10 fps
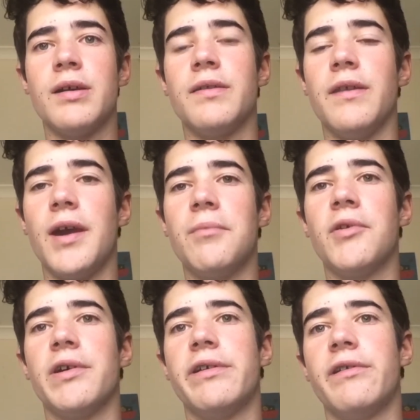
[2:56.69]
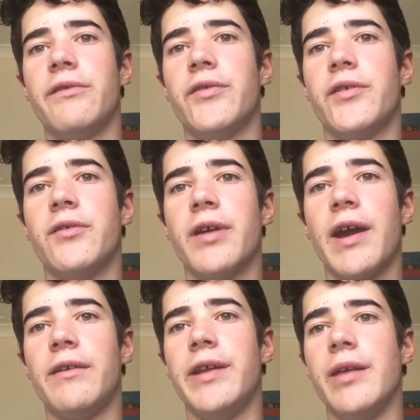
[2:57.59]
The Aboriginals still
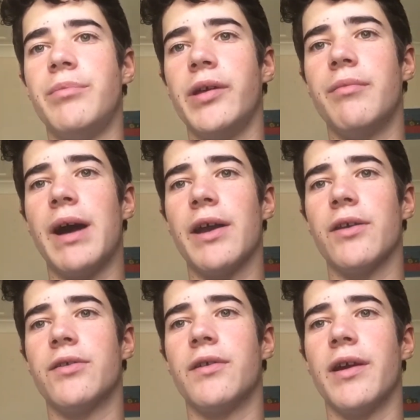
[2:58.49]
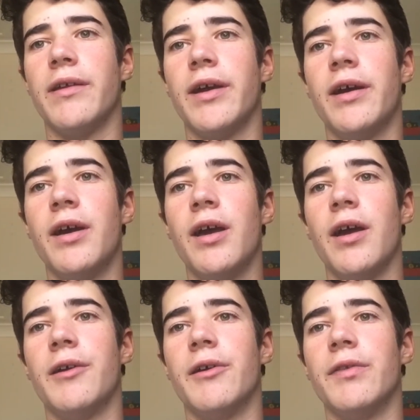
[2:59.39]
cared deeply about Australia,
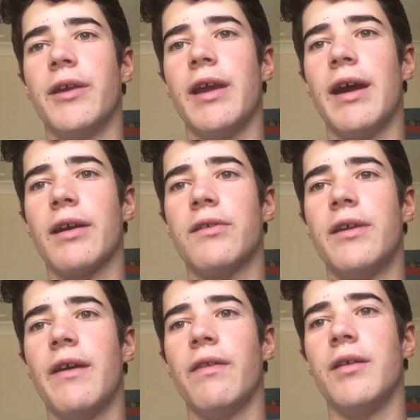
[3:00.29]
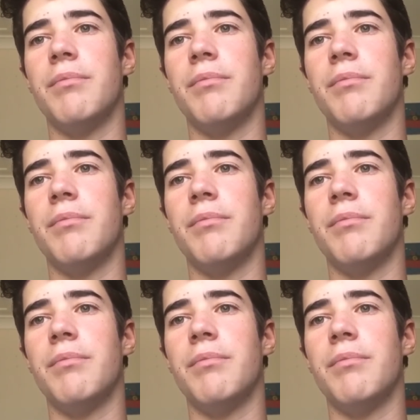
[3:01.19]
and only accidentally